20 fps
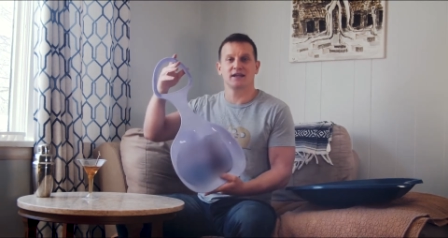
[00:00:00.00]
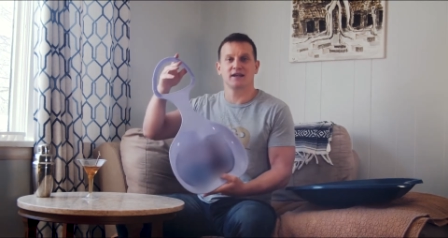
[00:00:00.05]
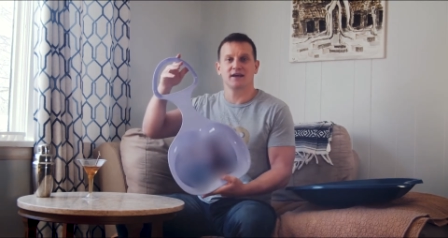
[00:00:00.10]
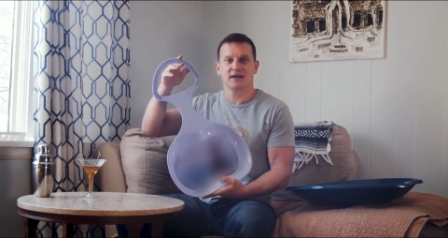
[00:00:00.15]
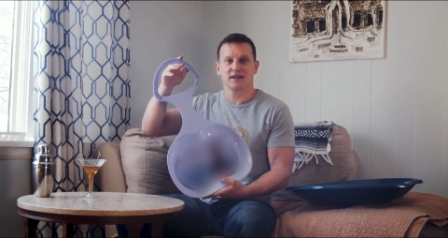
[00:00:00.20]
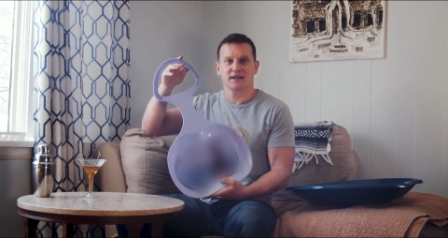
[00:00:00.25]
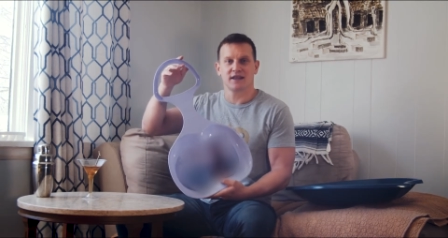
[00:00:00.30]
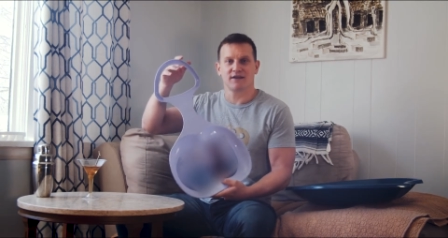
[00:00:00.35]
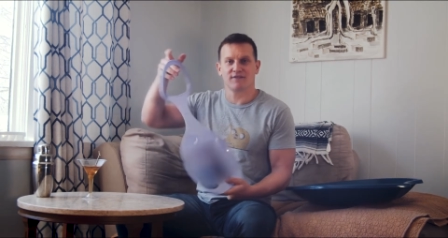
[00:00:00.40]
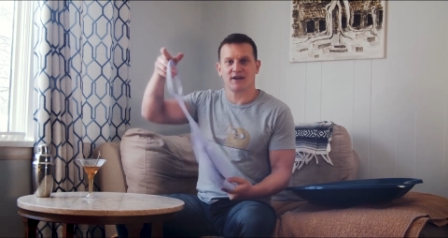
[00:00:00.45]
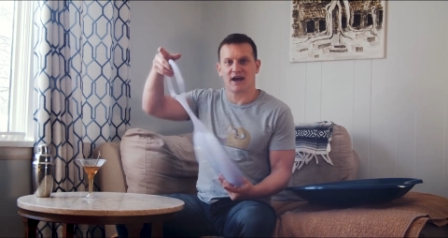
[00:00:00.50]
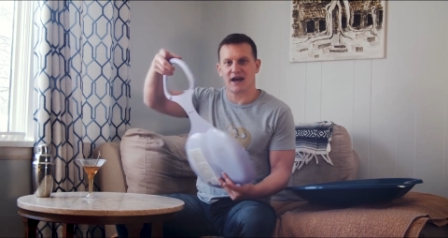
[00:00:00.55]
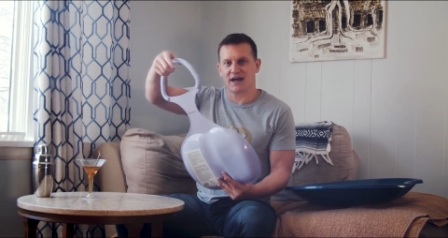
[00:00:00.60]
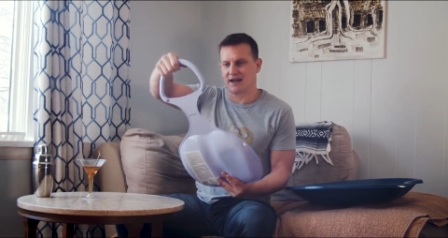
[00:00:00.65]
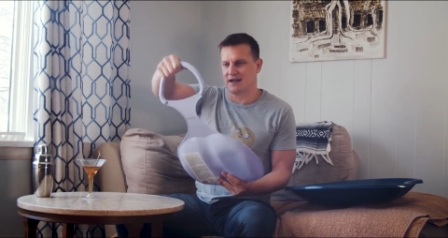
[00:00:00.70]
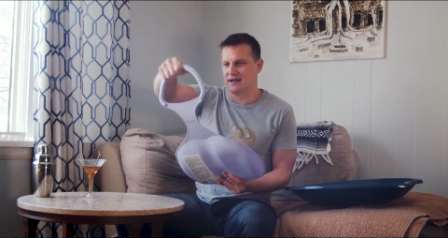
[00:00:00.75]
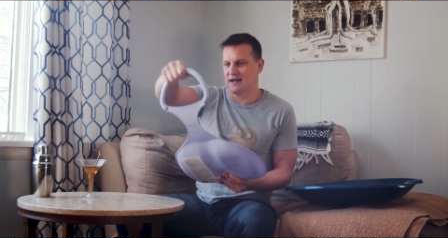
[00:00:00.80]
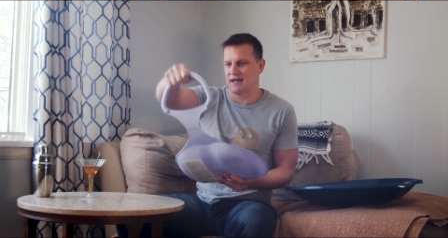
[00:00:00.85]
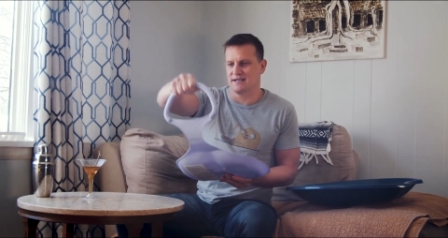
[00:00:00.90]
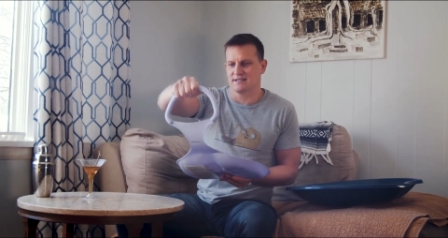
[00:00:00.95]
Then they've
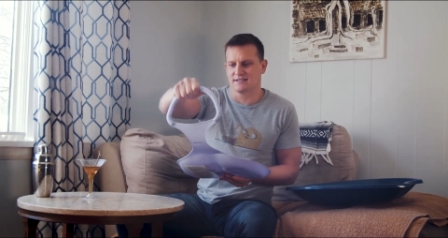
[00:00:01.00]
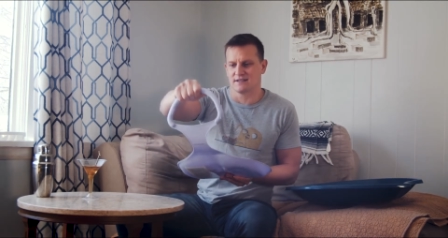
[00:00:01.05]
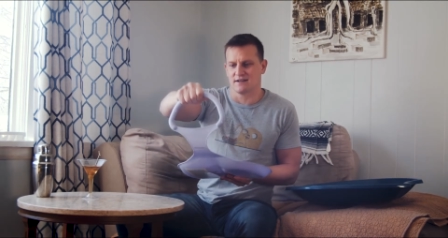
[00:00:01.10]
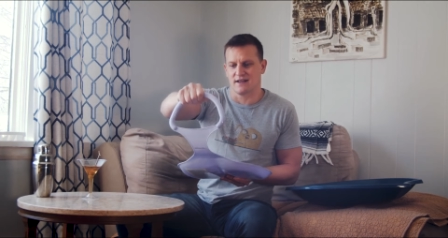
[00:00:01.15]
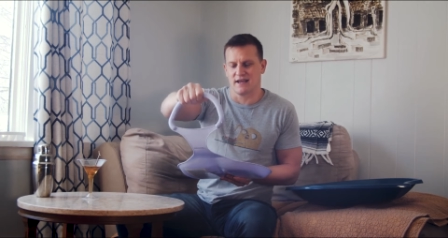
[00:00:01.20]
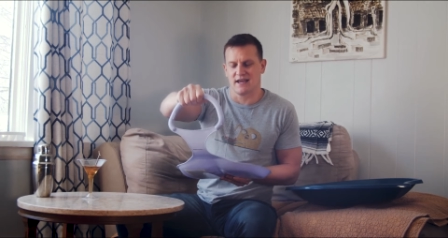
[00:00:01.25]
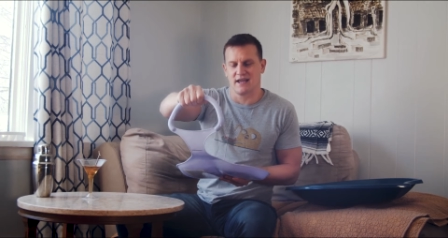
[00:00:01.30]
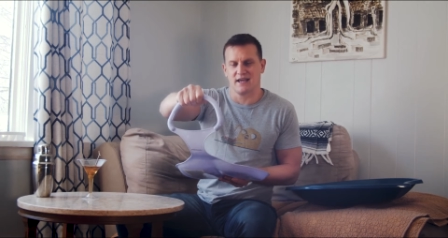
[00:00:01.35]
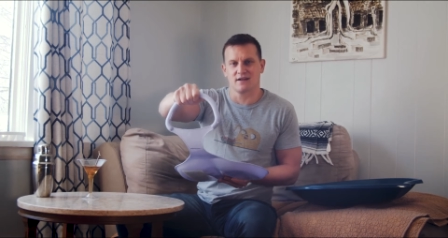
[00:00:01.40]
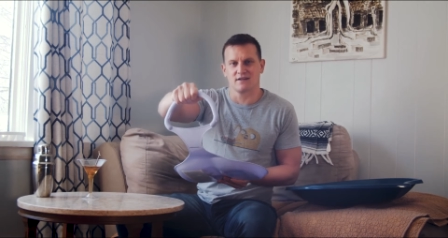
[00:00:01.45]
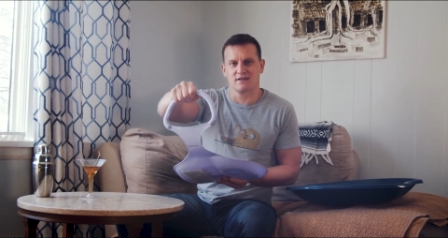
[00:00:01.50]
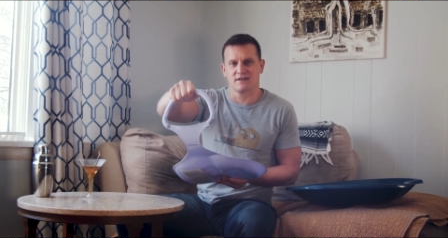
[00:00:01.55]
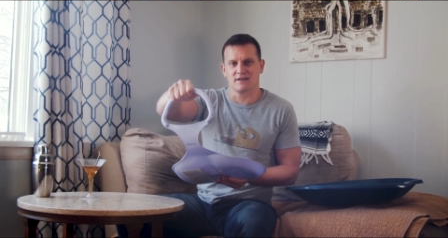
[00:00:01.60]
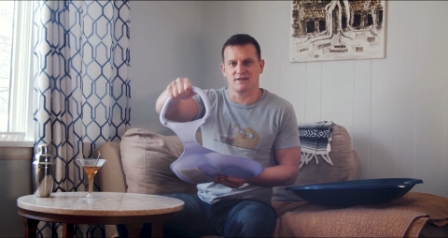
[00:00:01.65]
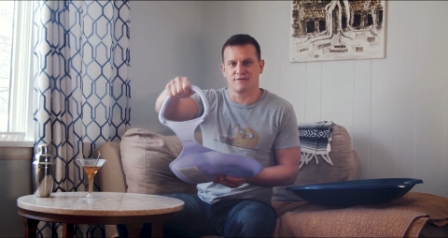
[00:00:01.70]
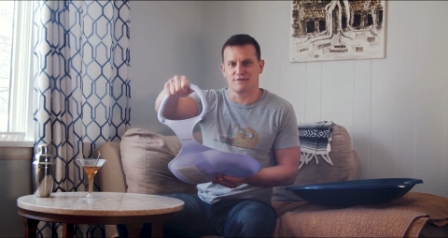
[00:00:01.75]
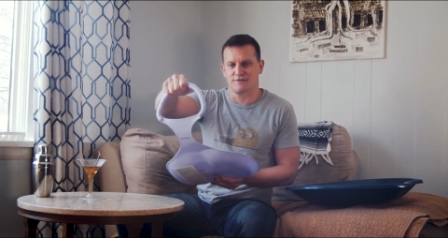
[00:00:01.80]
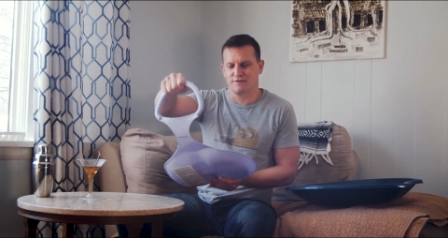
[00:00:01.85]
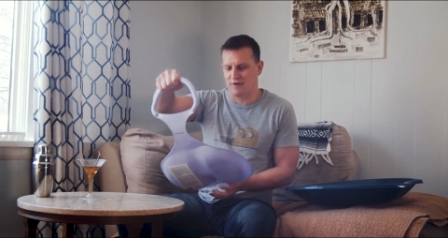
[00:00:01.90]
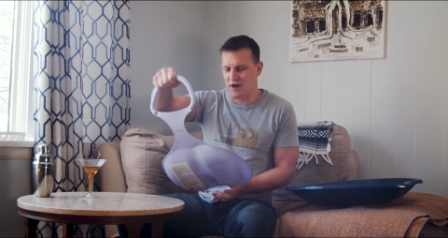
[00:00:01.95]
got a nice little handle
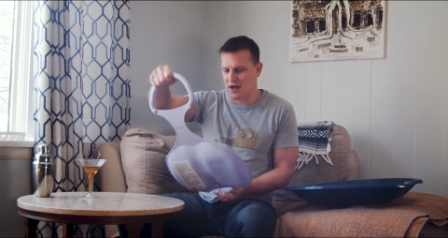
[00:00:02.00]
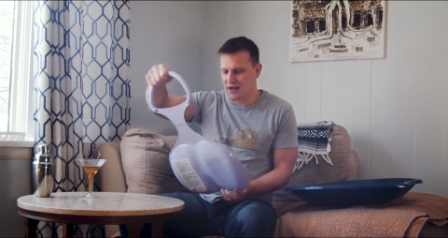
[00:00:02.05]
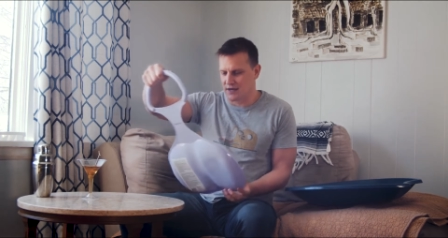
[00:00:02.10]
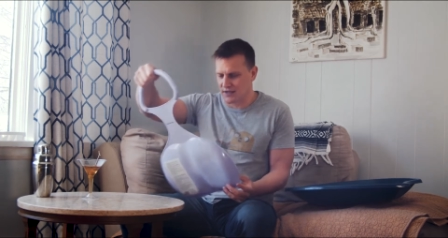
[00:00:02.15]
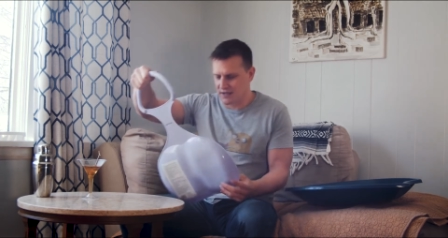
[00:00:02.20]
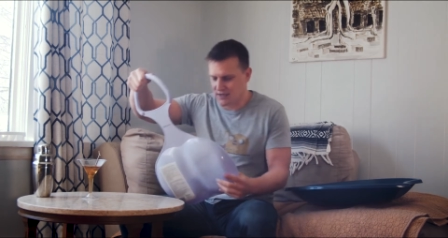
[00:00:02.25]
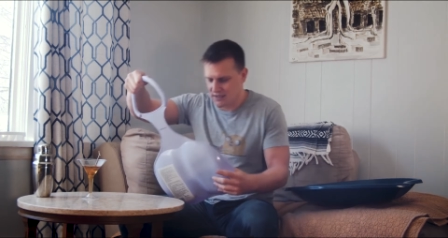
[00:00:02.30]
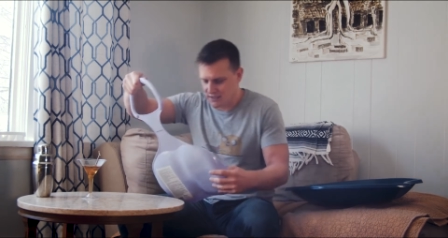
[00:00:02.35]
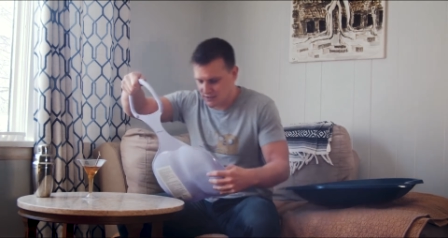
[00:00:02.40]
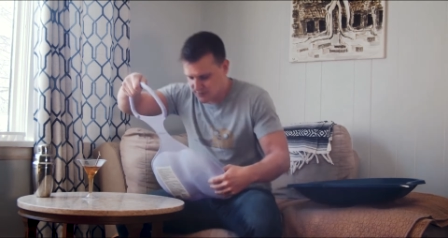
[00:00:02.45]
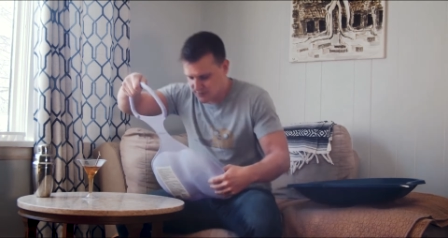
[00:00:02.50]
in the front.